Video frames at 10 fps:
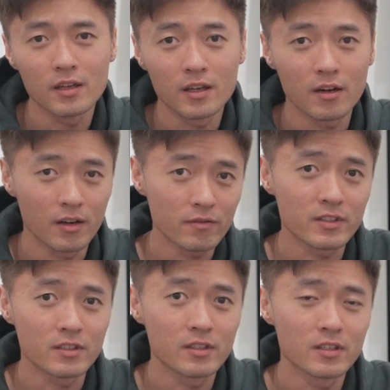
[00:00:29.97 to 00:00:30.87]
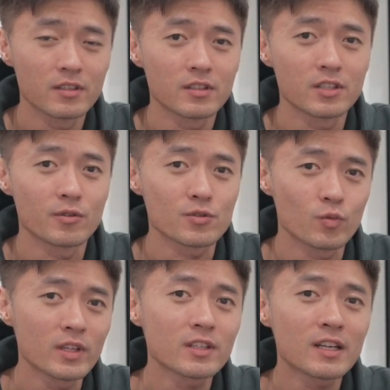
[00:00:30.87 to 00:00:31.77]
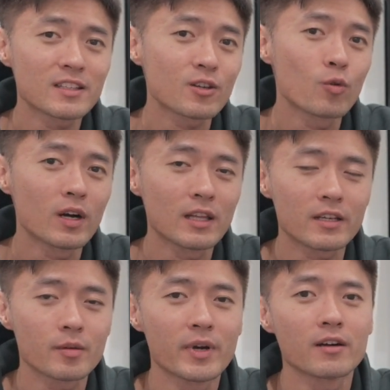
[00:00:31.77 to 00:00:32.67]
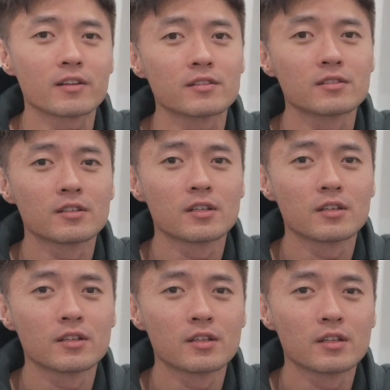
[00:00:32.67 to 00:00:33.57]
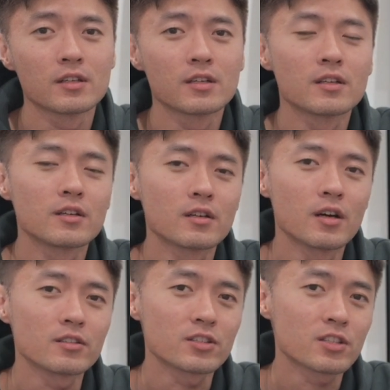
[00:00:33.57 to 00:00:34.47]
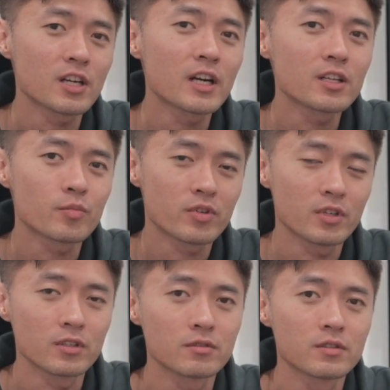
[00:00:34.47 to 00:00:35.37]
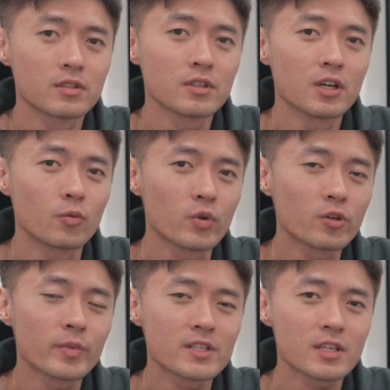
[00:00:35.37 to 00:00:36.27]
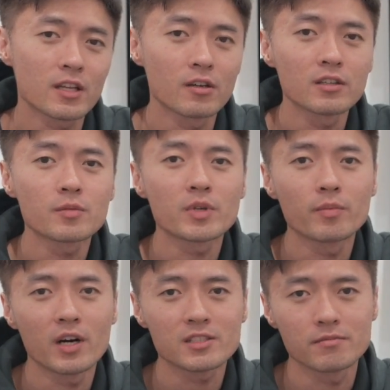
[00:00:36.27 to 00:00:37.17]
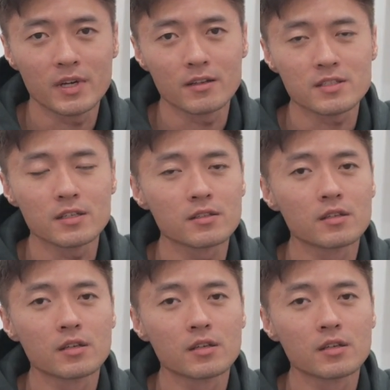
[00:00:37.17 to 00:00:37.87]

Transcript: However, there was one thing I didn't quite like about it. On the TR8 Pro, a wheelbase can only be bottom mounted,